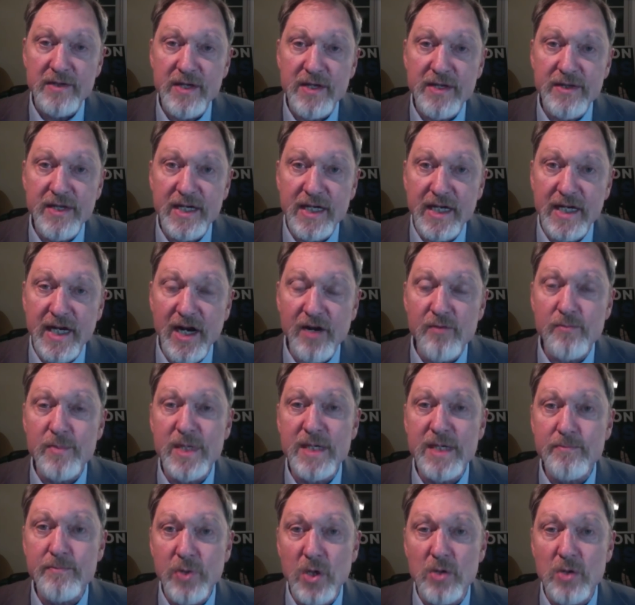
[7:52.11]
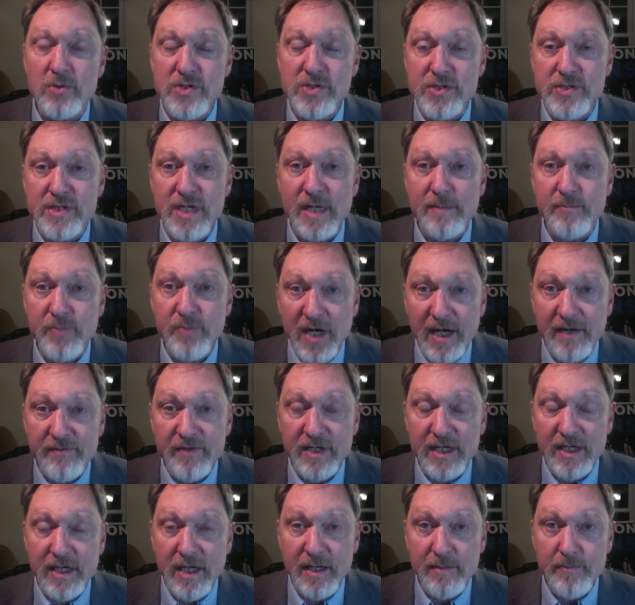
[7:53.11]
that the government imposes on
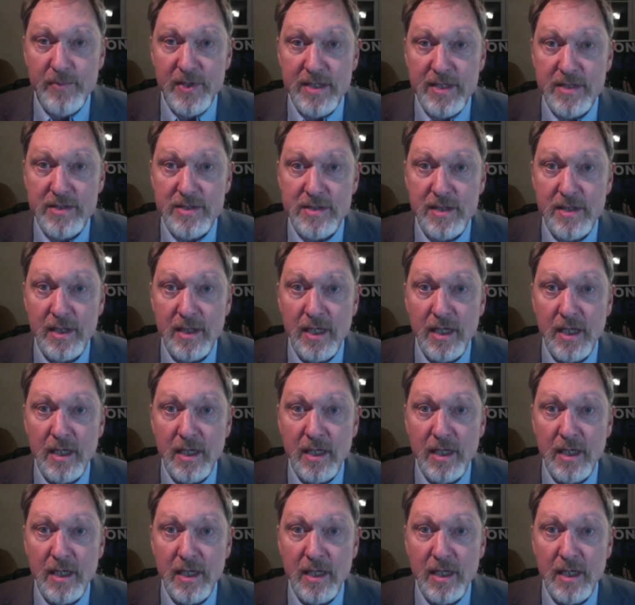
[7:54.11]
private companies.